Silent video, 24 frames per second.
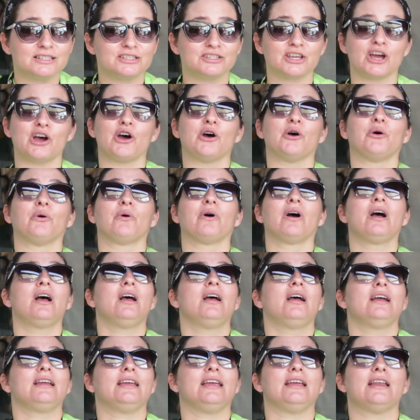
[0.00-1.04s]
So,
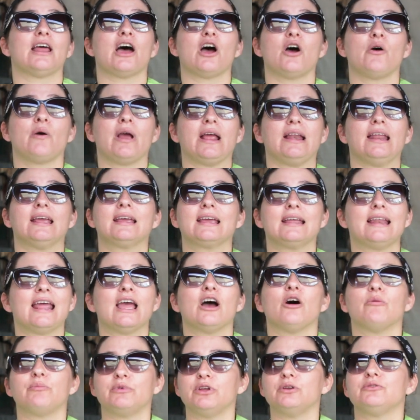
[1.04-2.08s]
you know, and it can
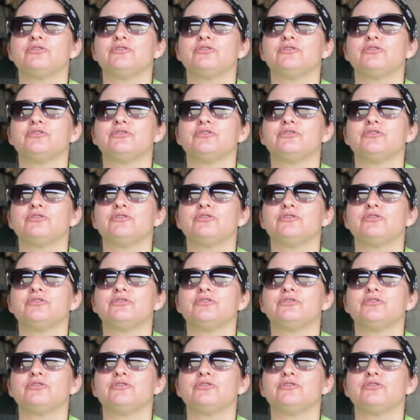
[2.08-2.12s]
help